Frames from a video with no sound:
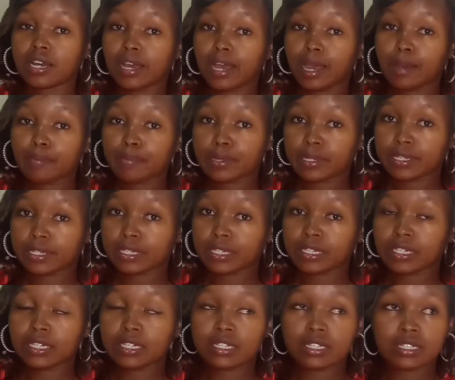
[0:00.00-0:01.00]
a
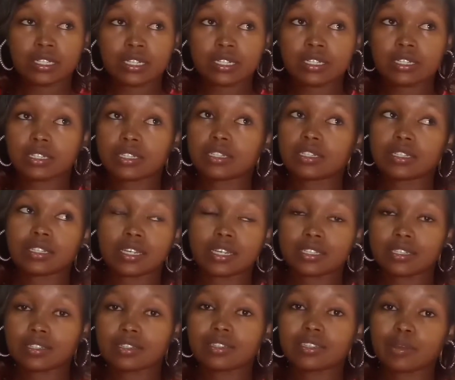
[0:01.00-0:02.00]
pain, that they are
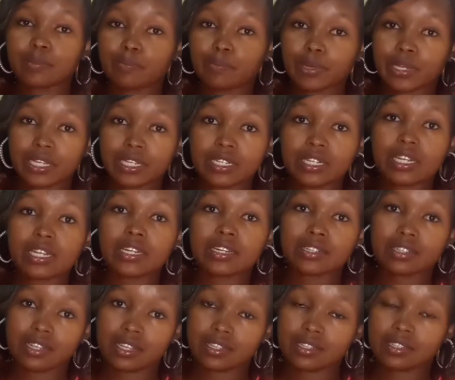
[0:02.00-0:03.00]
just pain
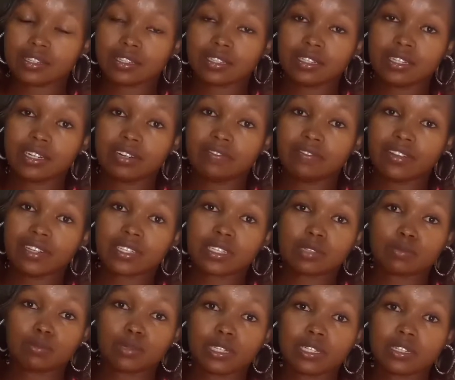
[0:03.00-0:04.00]
areas in
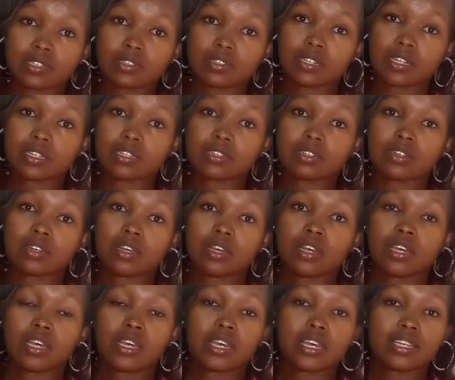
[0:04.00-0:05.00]
investment that
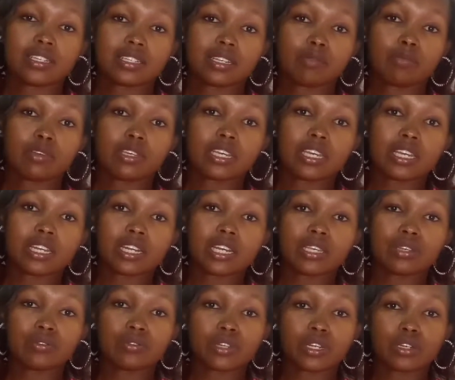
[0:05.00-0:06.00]
as a beginner
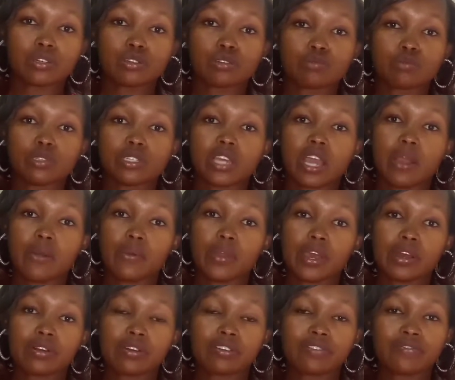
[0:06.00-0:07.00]
you need to be
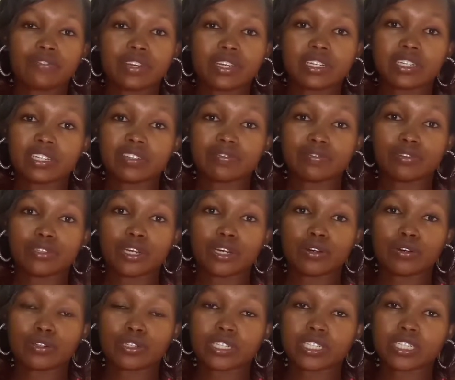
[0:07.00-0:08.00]
aware of. And if you are
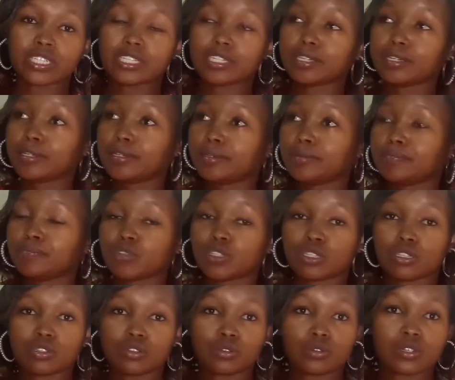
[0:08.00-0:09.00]
already
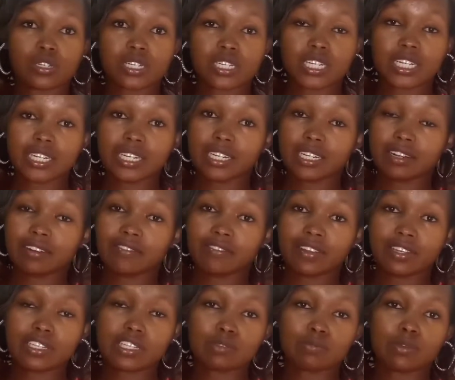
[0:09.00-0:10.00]
seasoned in
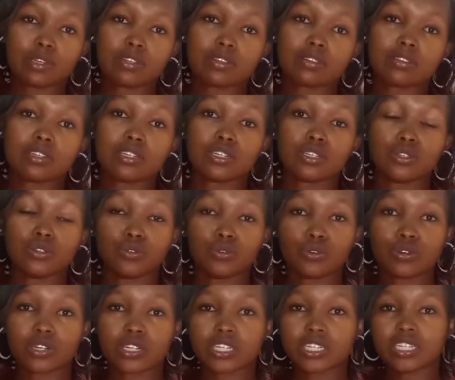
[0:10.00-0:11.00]
investments, then you
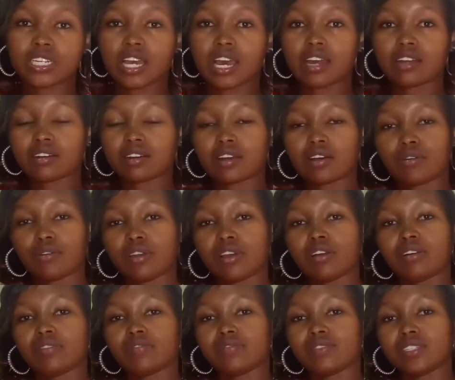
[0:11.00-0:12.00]
already are aware
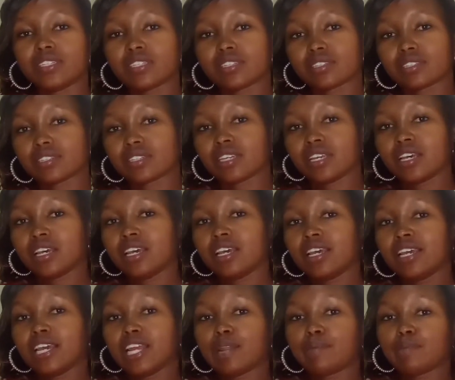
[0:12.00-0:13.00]
of this,
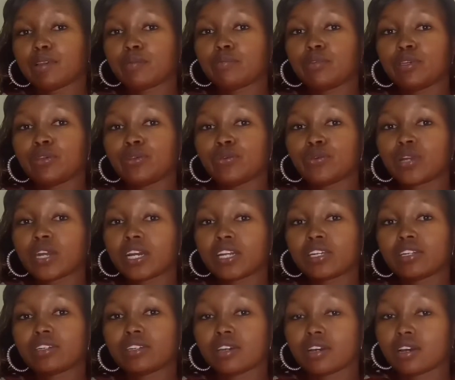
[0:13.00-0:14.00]
and maybe you
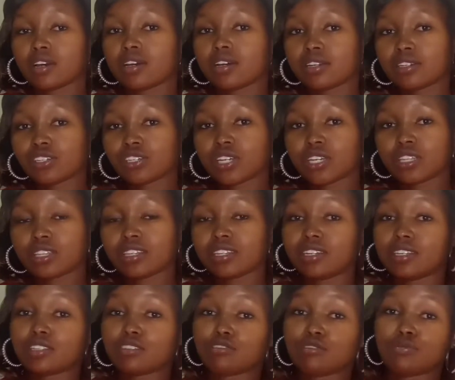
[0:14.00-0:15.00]
can share in the
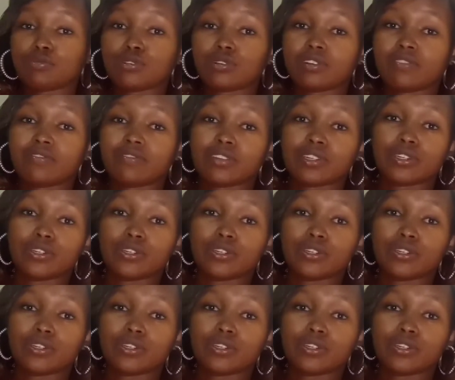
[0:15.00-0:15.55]
description